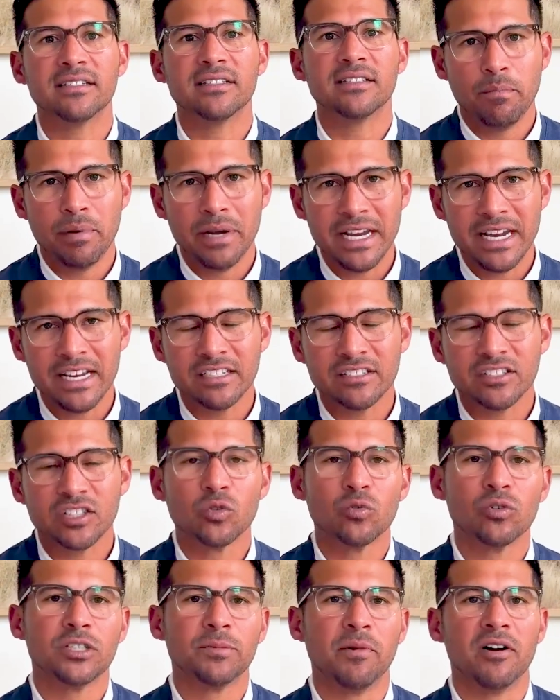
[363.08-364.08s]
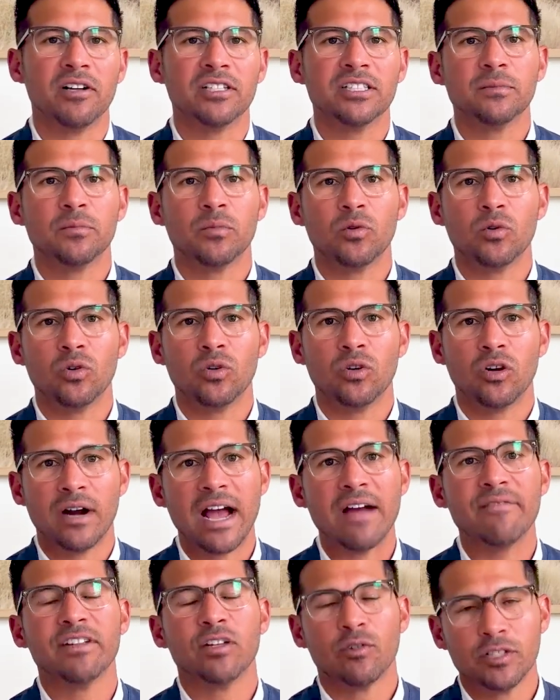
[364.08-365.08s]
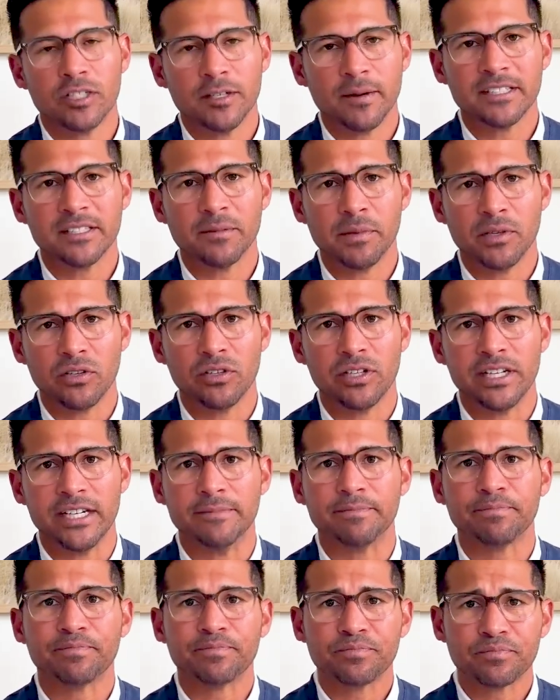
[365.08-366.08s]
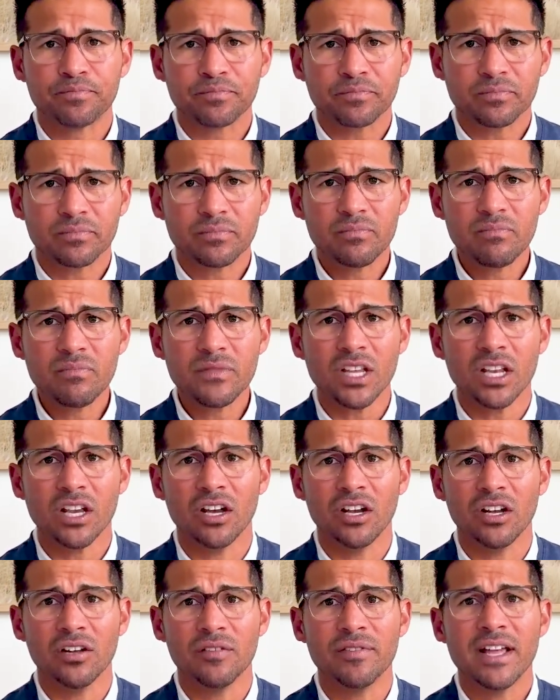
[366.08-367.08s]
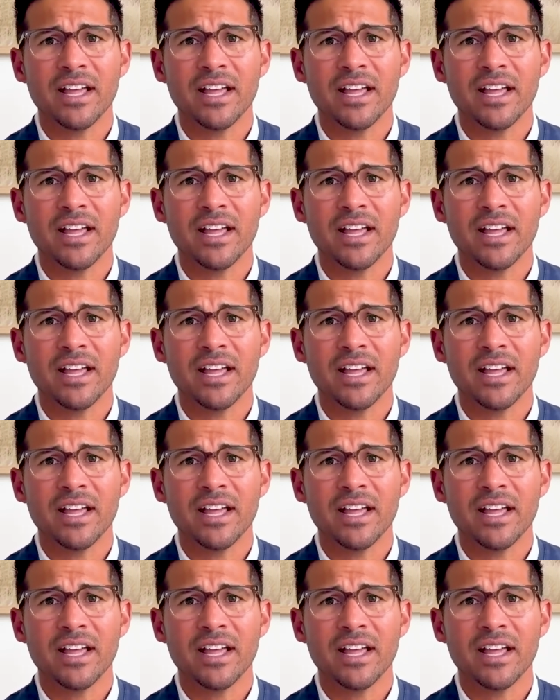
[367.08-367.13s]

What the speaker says: being so responsible or having the responsibility of